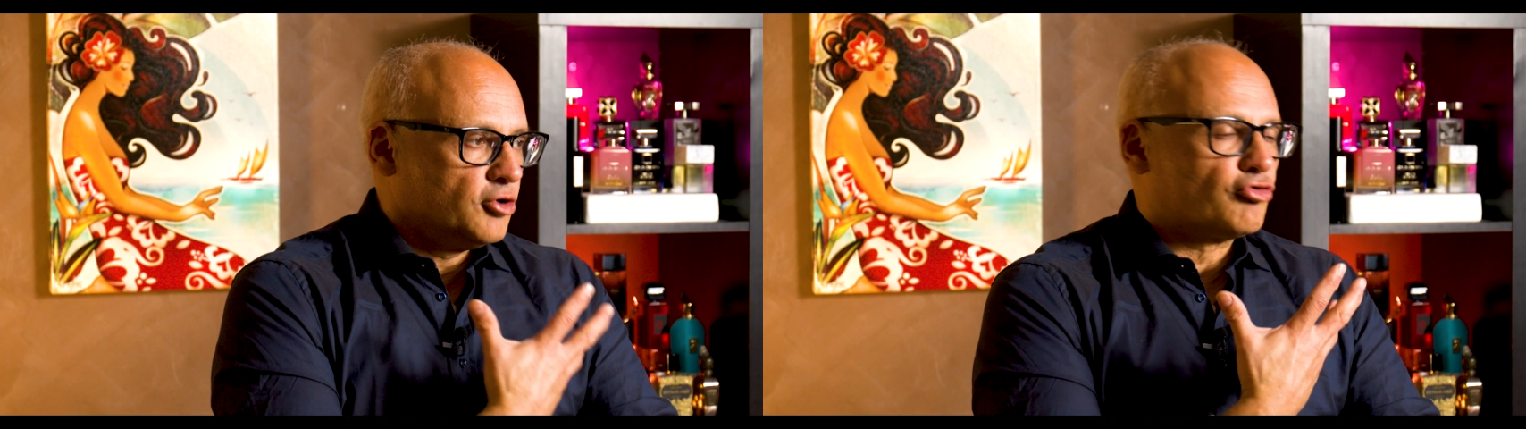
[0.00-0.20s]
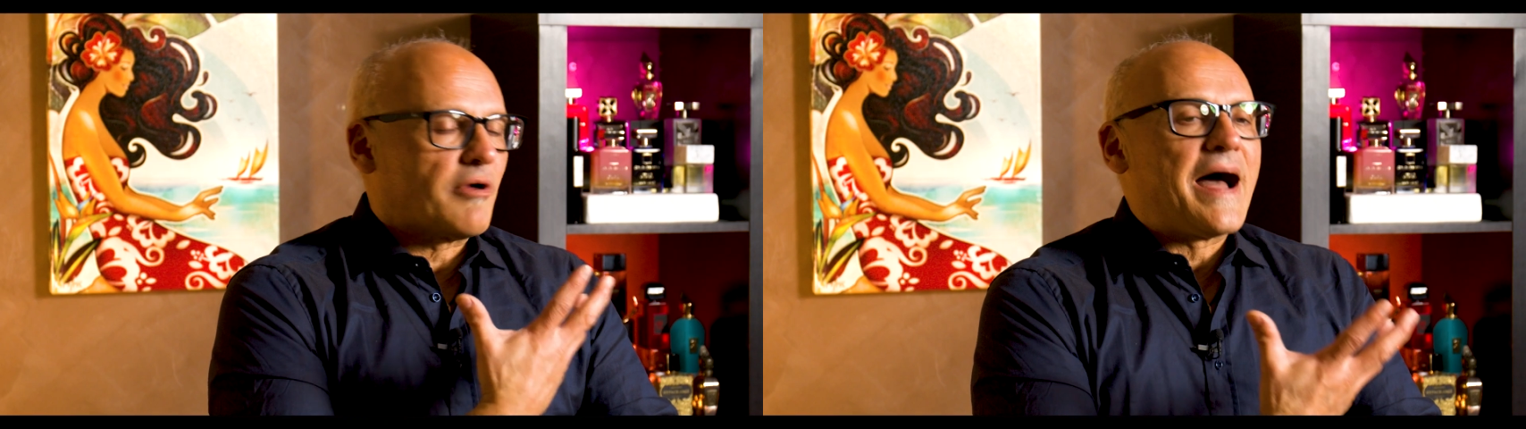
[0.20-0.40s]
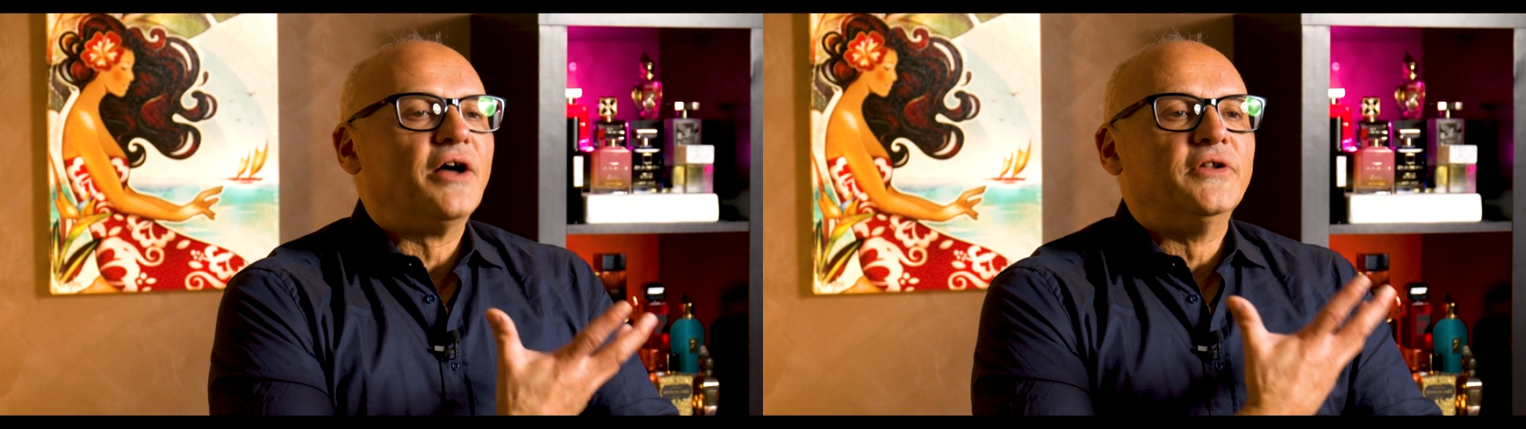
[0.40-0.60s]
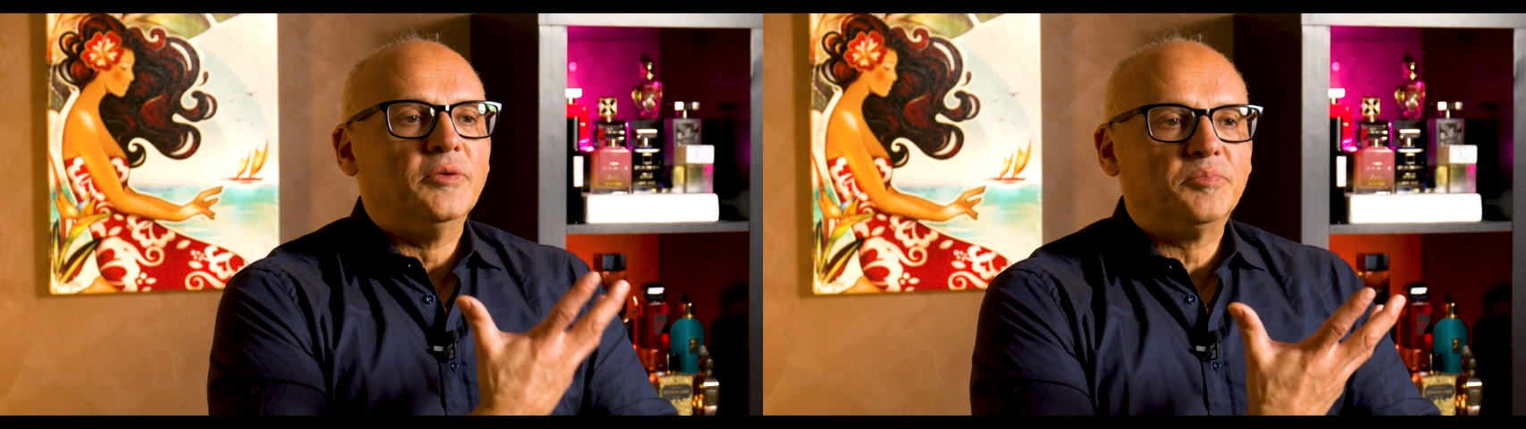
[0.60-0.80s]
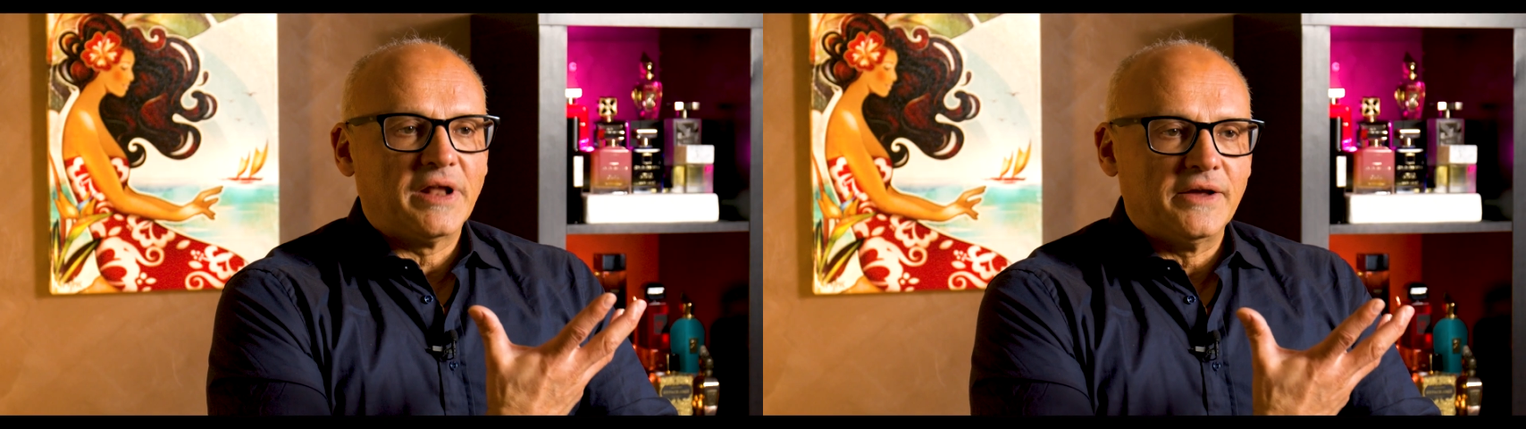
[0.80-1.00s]

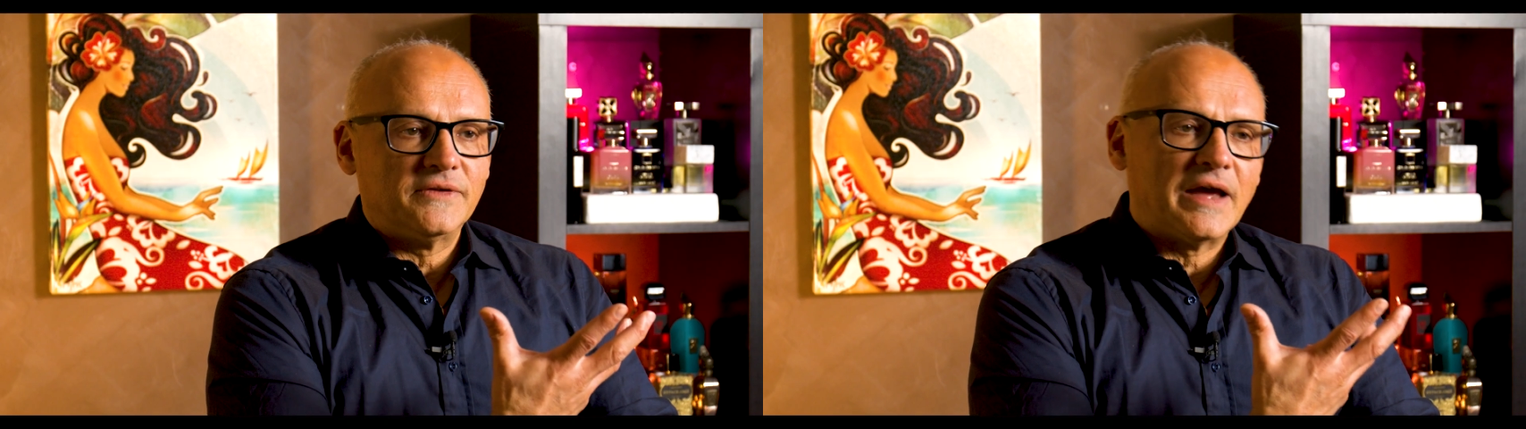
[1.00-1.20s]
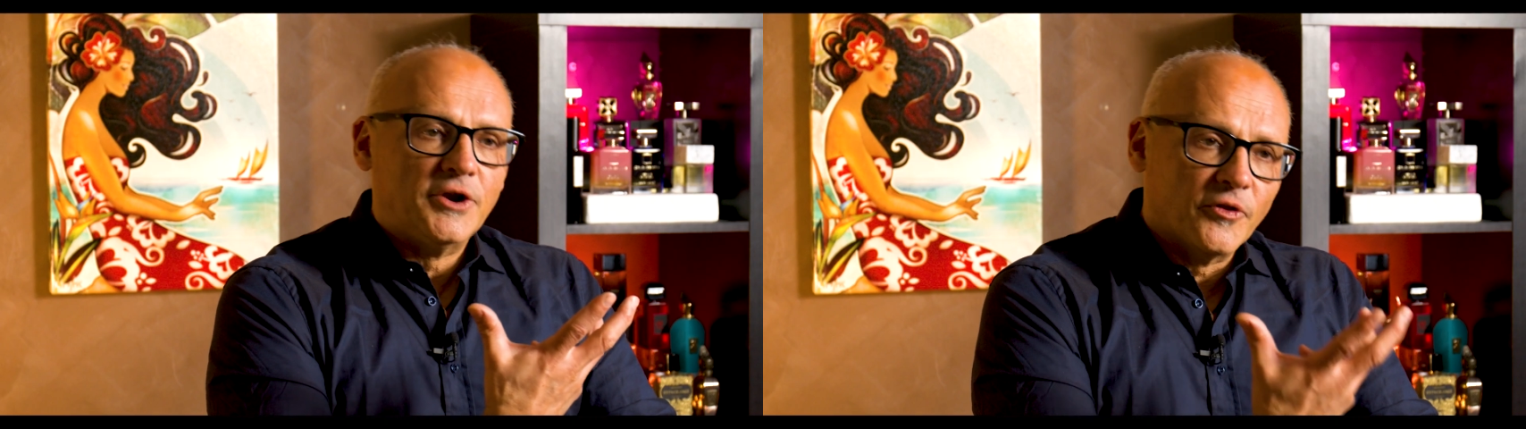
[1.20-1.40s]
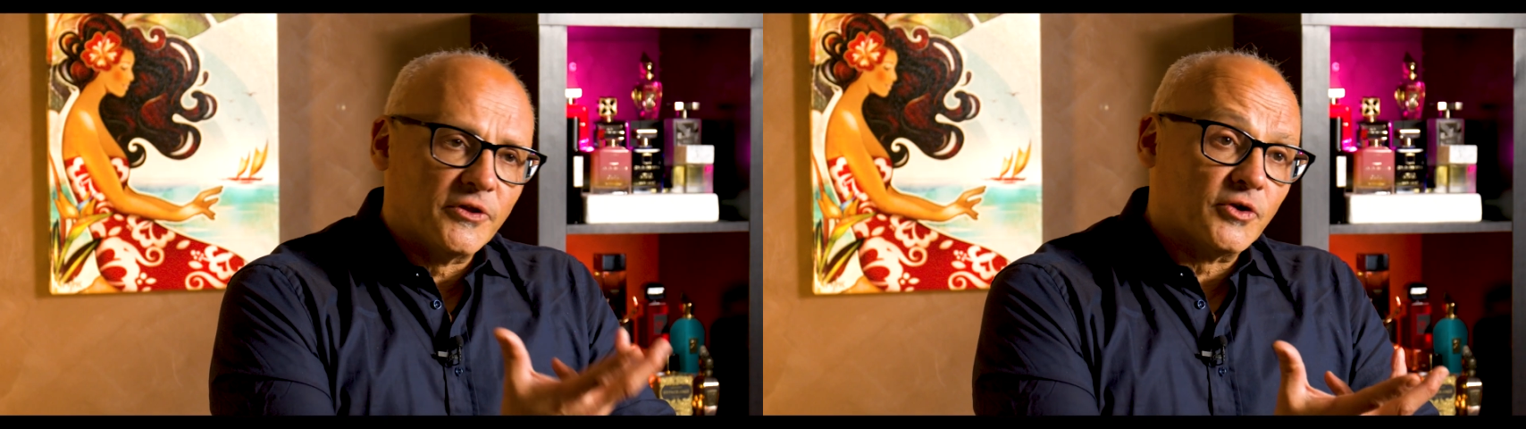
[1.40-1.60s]
grounded place. I know that